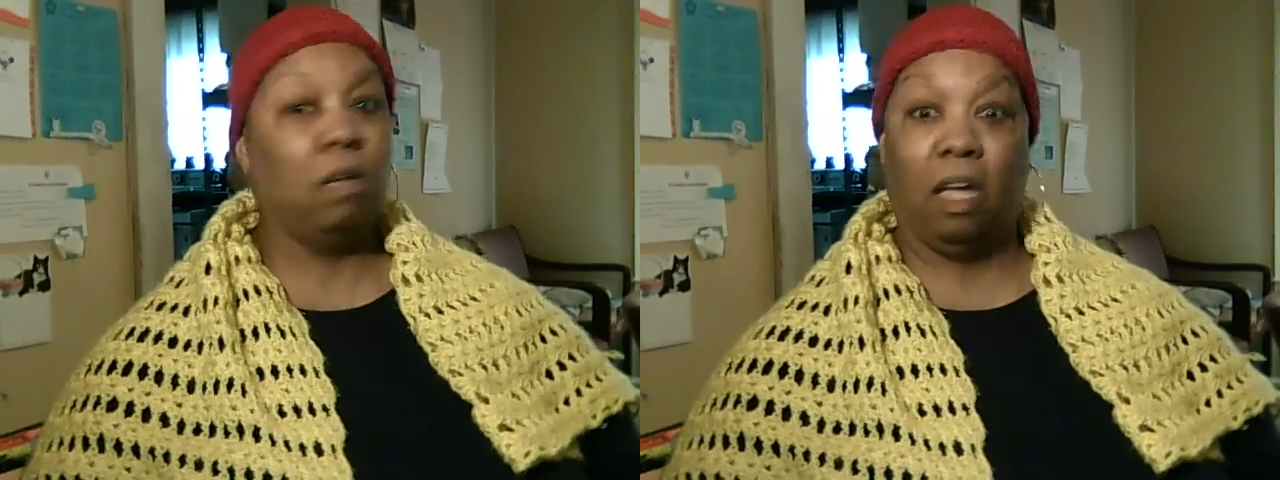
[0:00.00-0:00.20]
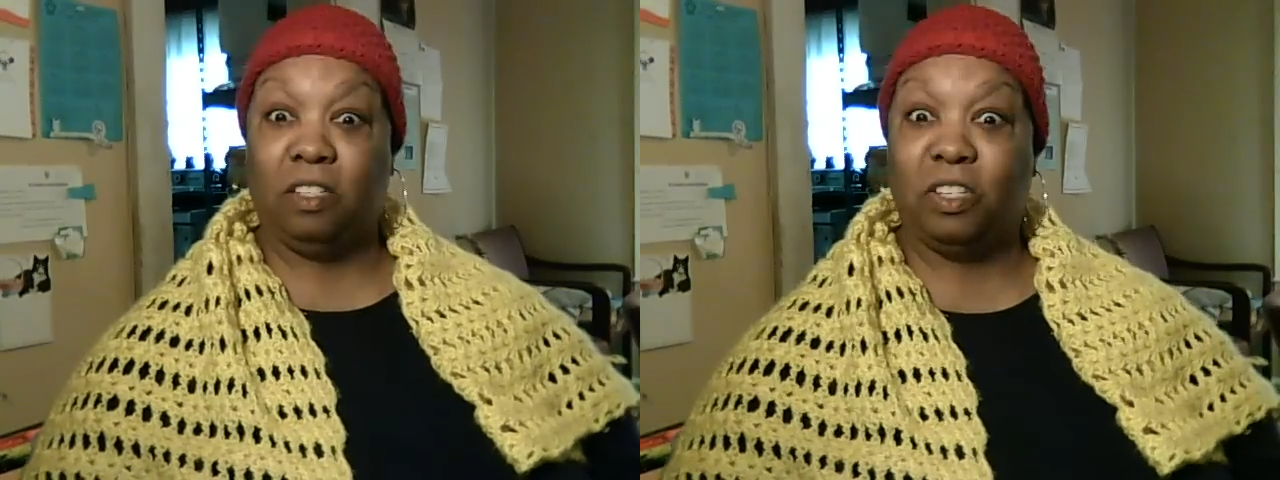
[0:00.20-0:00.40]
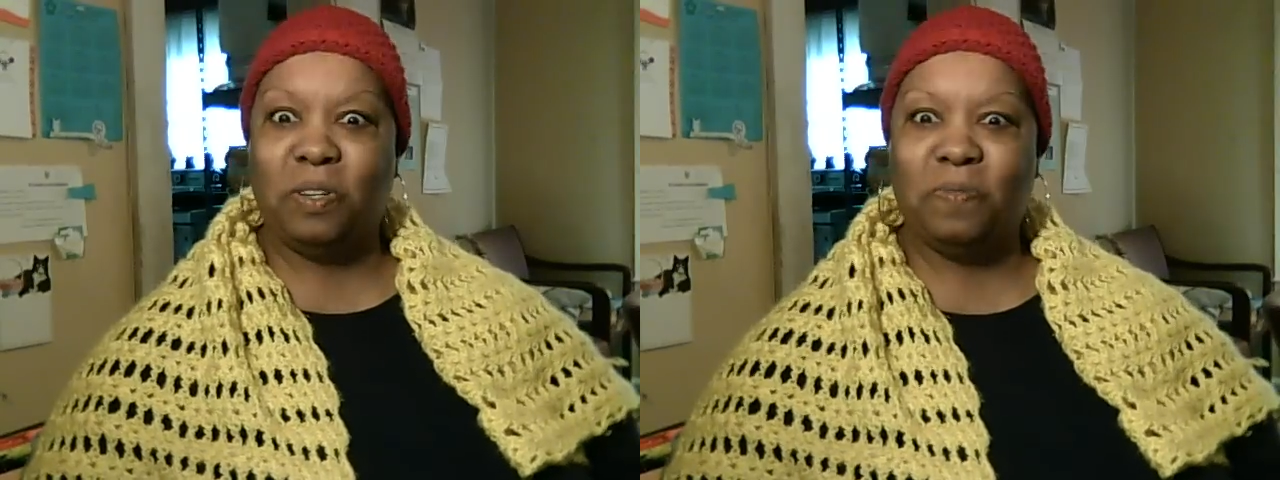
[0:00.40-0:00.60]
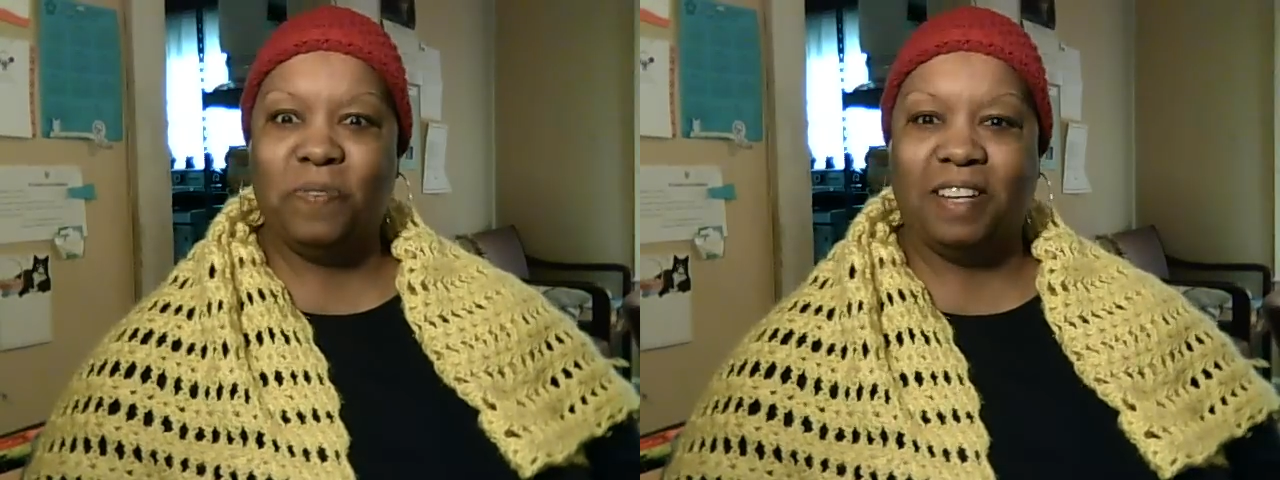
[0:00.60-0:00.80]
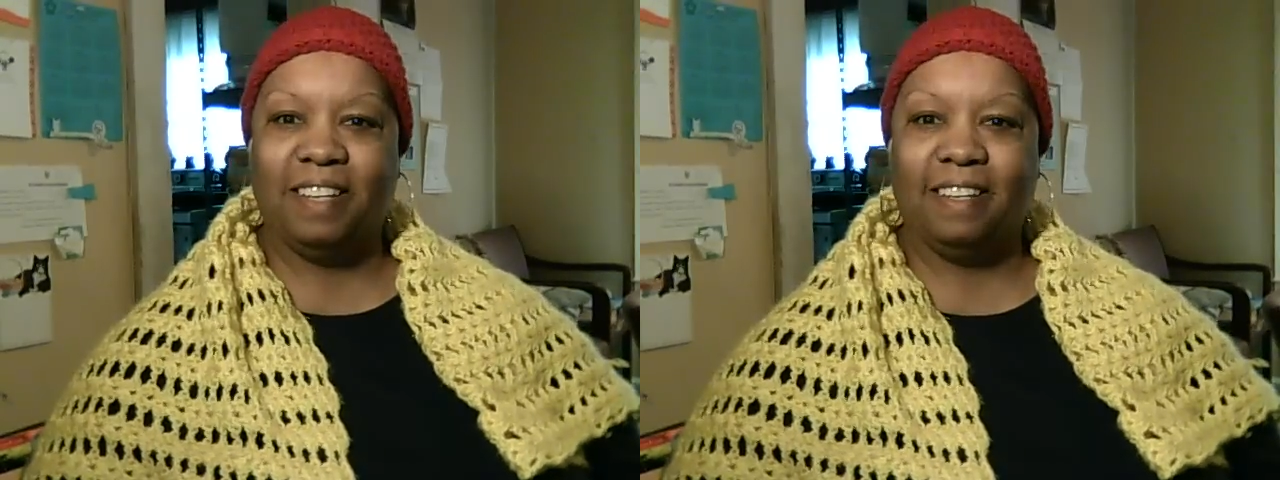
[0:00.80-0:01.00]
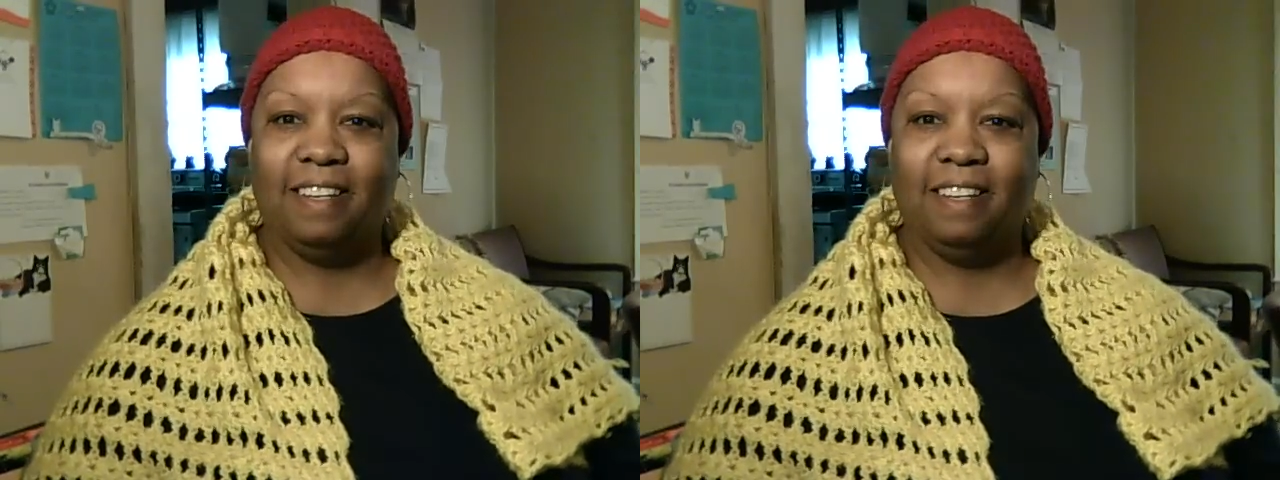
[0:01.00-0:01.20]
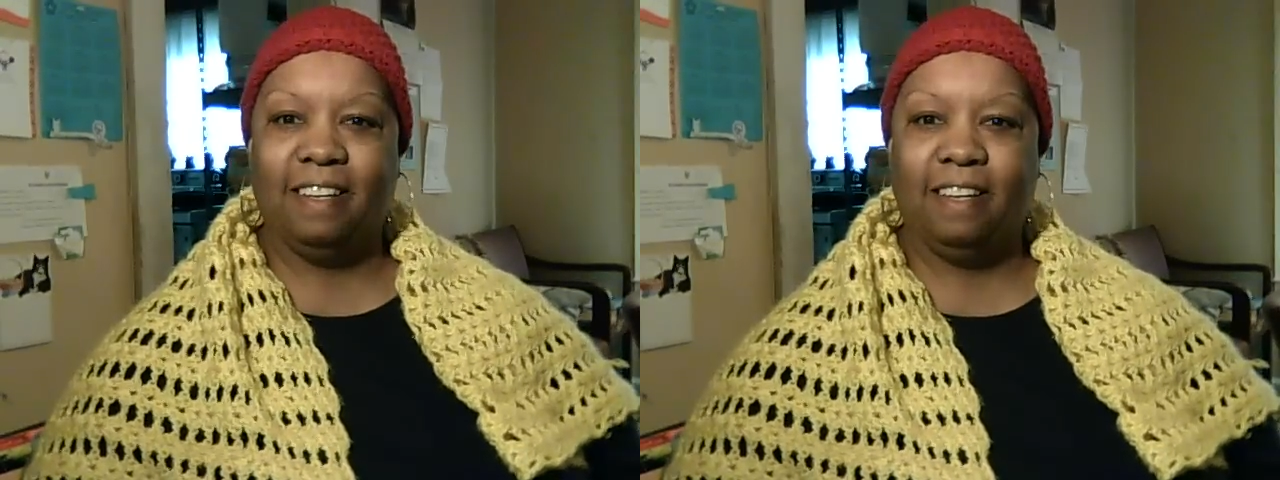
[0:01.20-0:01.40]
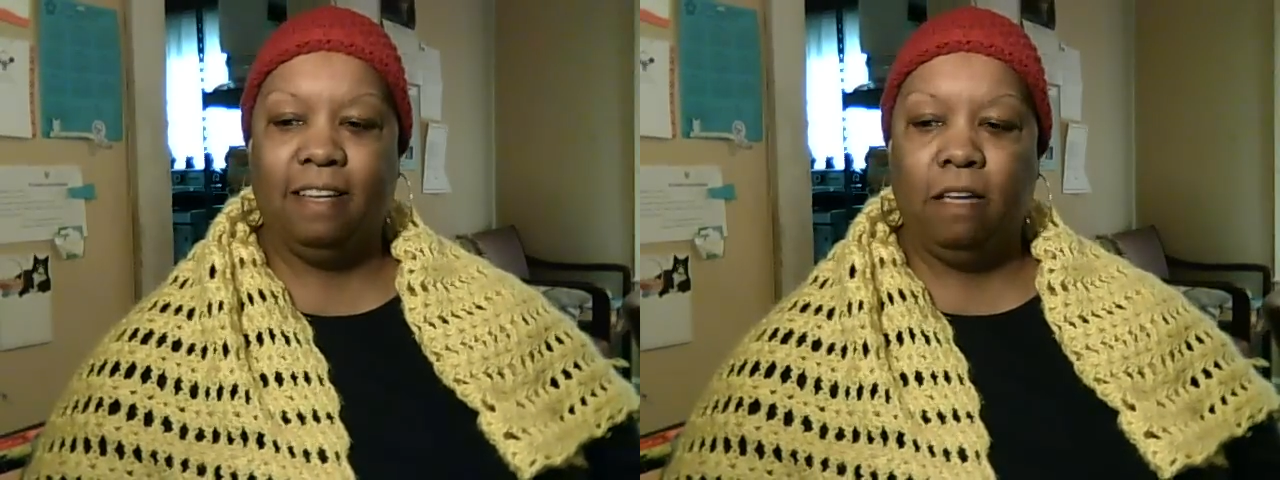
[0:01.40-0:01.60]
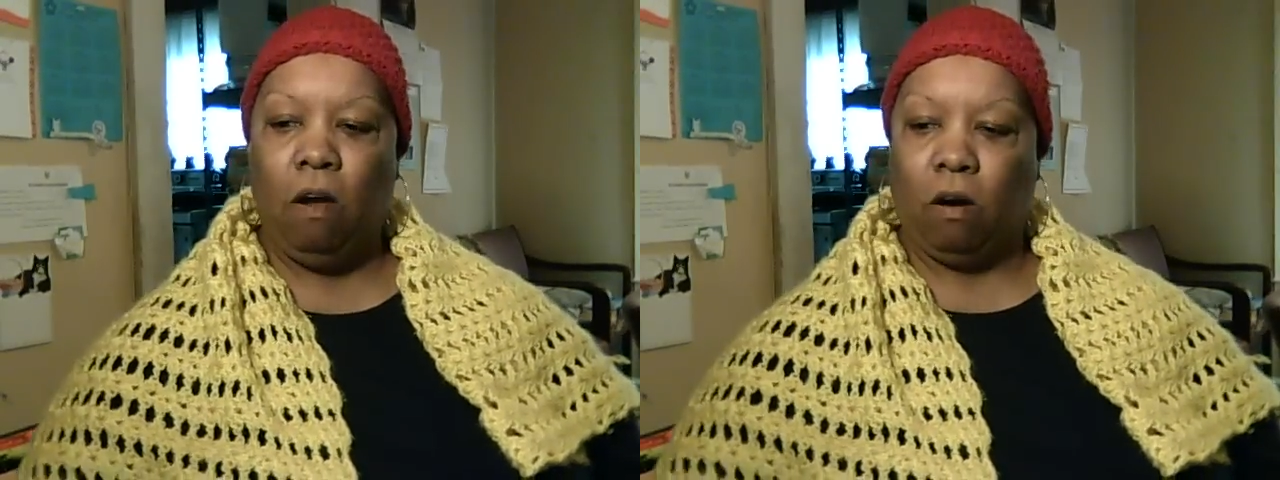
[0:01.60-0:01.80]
That's good, wouldn't it?